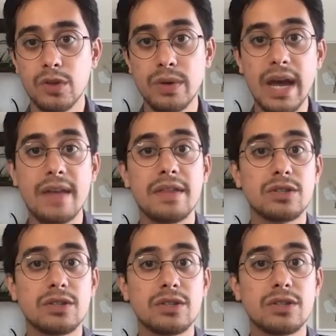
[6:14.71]
you get
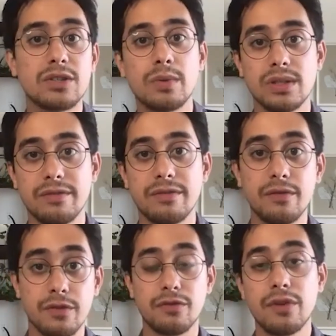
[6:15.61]
this open source
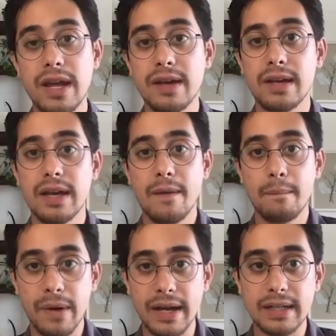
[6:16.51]
stuff for free,
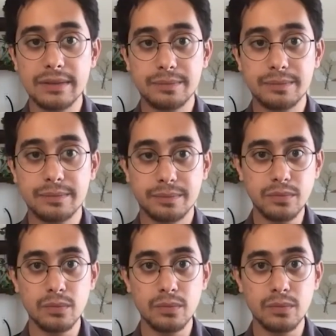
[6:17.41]
but